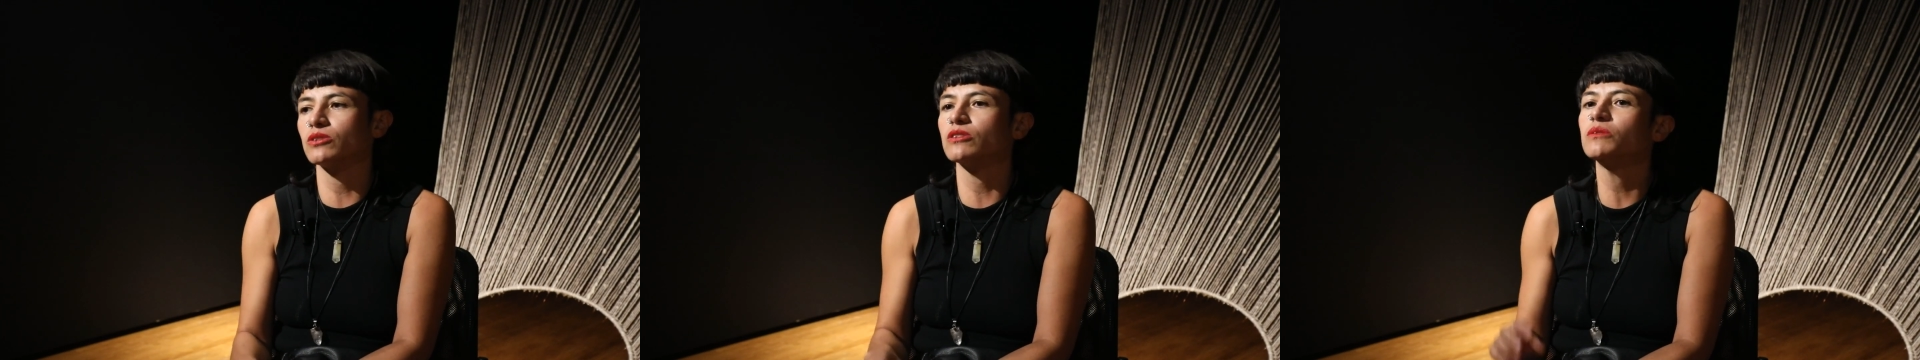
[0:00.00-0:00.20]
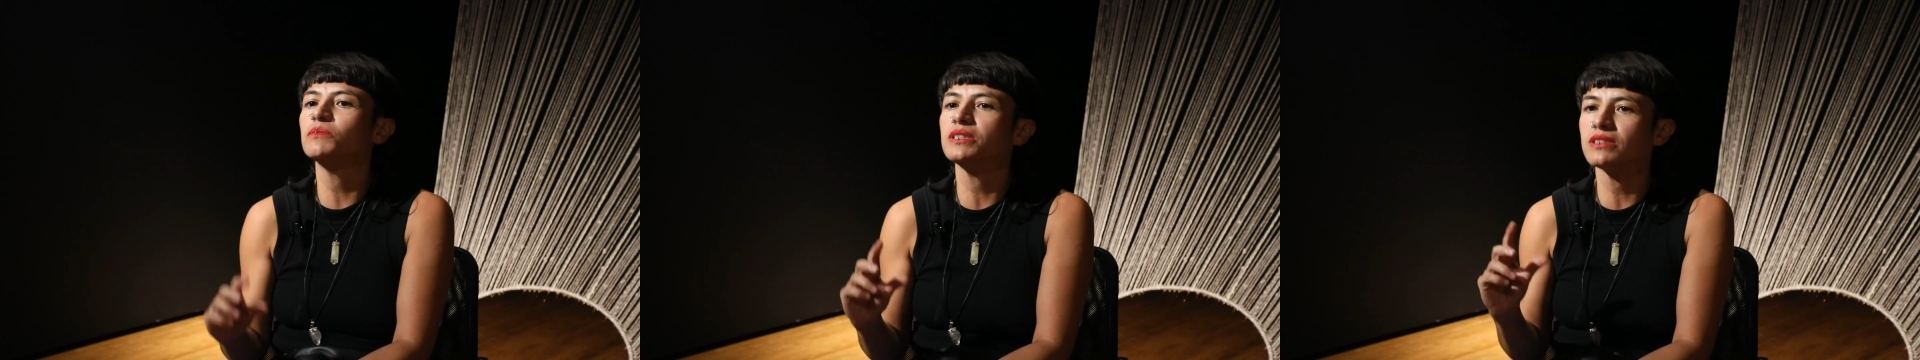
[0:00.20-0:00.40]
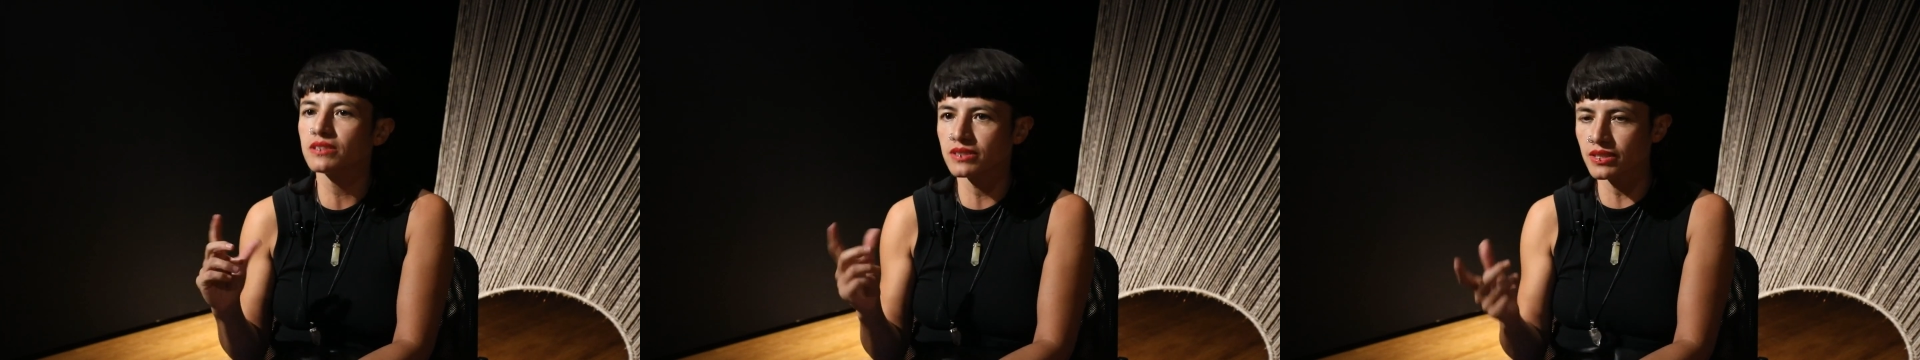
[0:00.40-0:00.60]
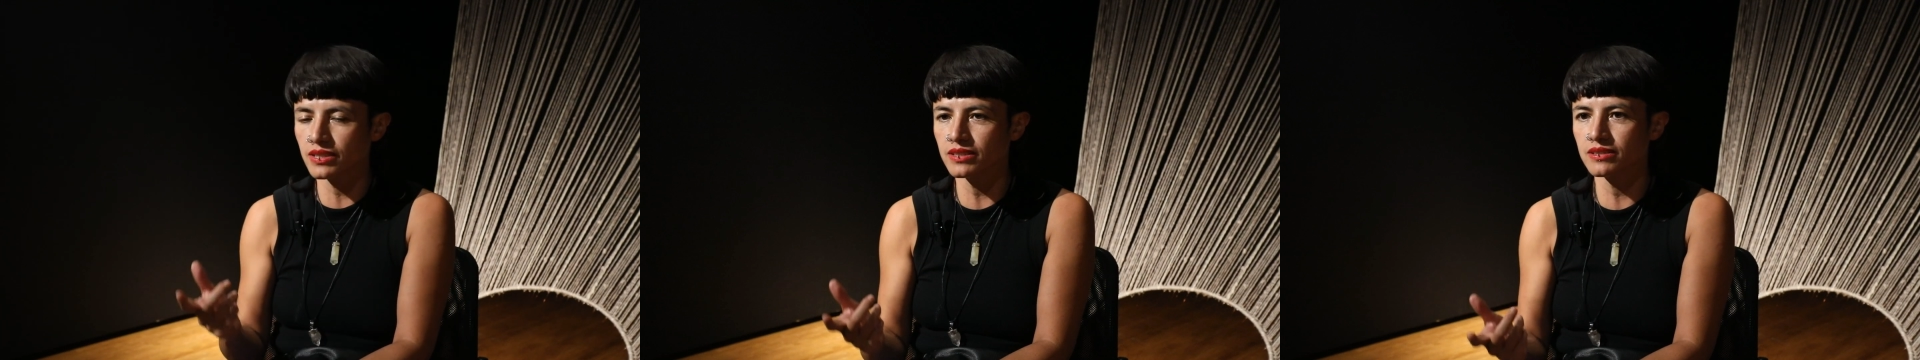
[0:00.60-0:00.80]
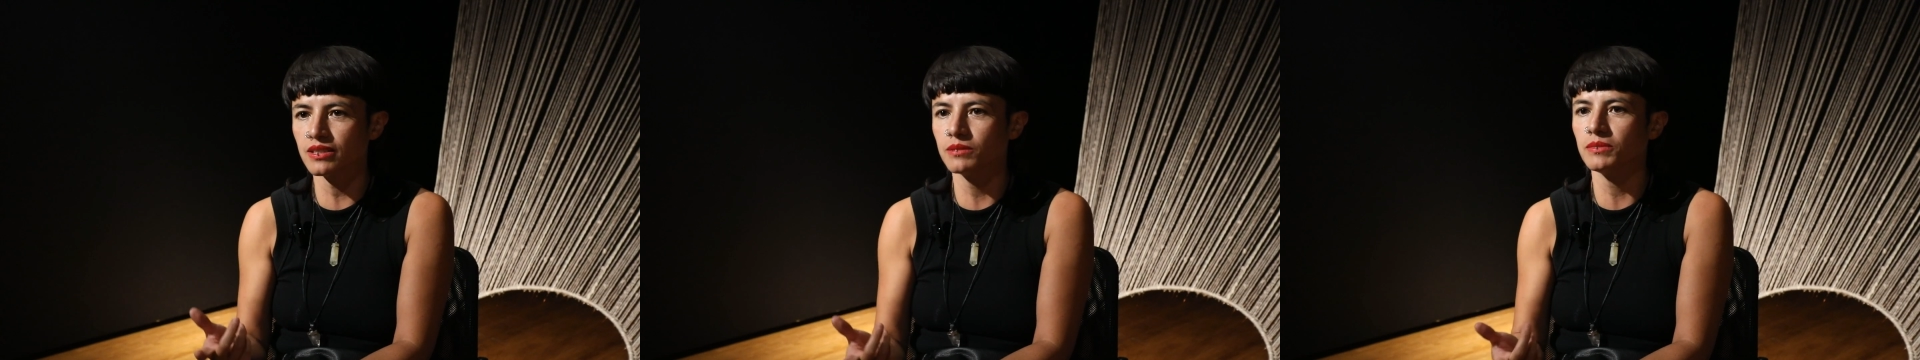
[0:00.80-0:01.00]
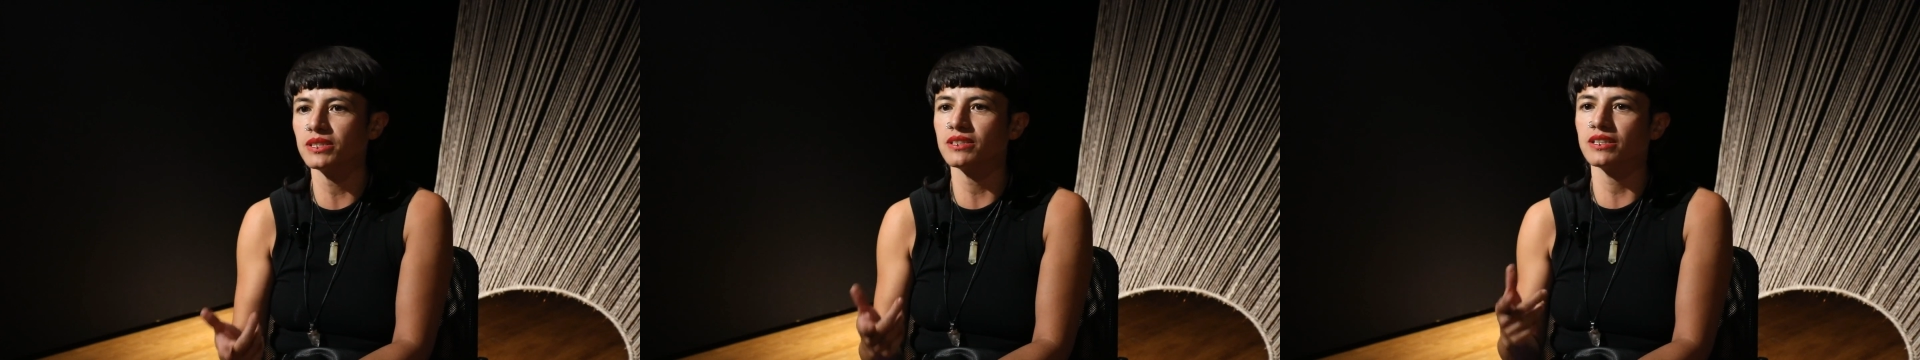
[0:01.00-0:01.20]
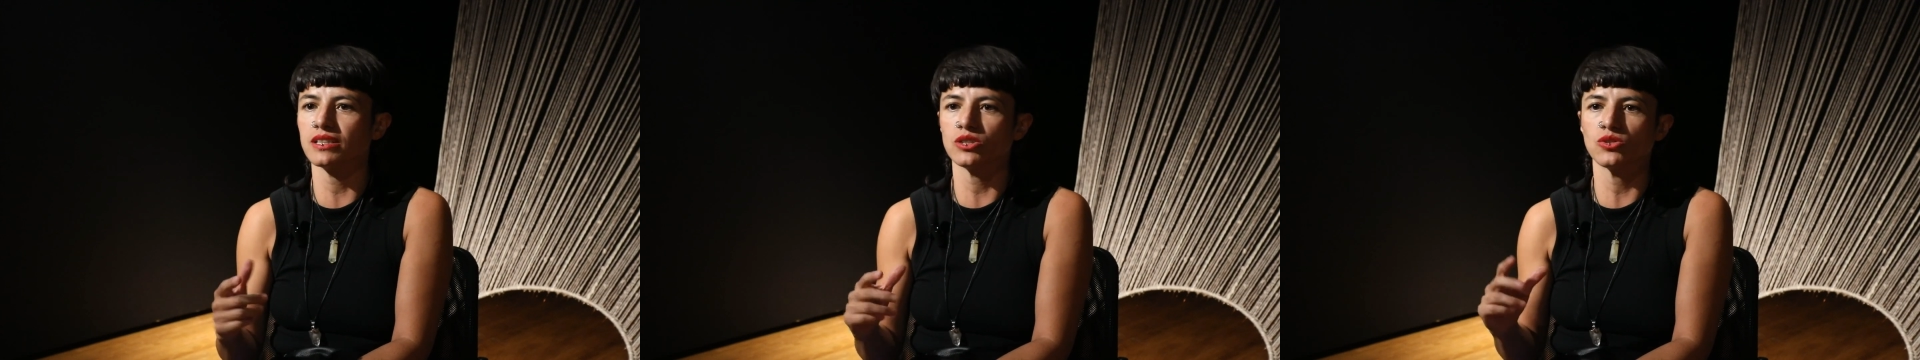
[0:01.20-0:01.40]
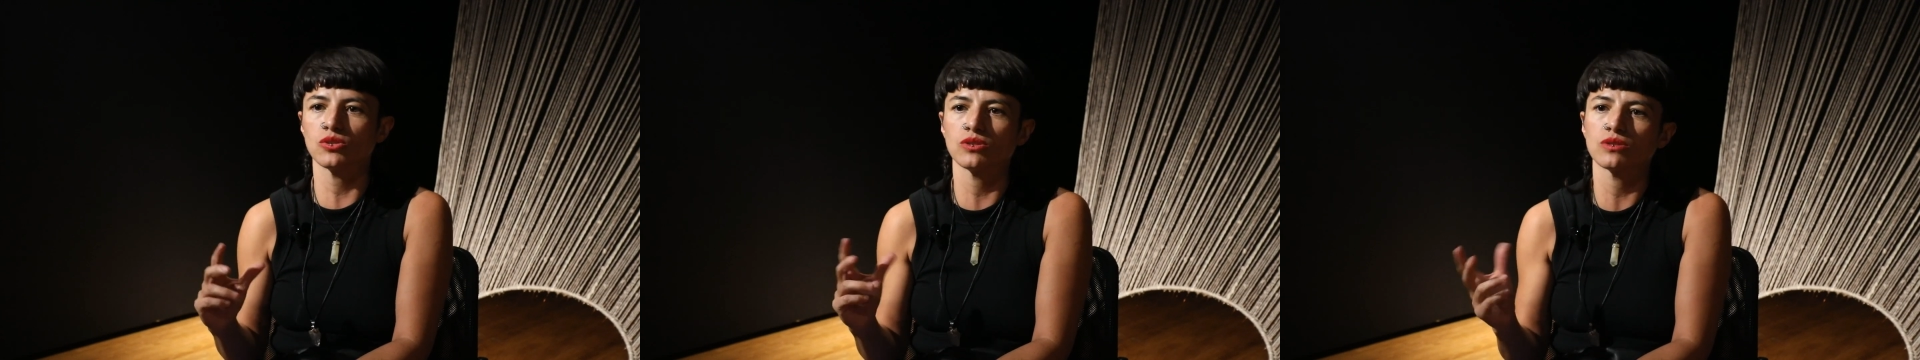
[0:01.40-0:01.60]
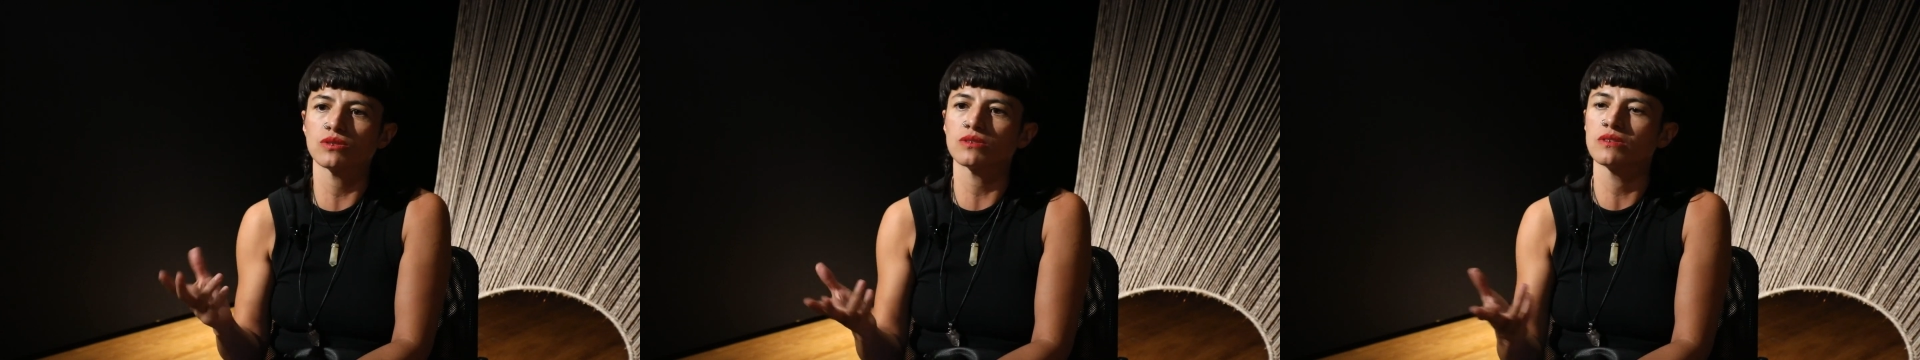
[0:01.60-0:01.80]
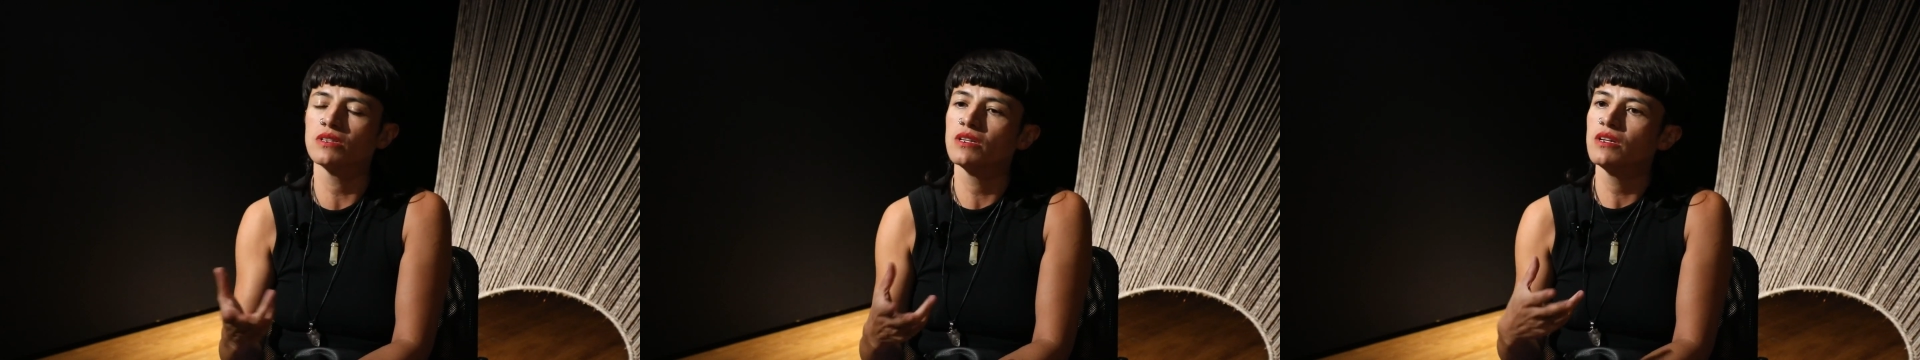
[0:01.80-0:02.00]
I started this research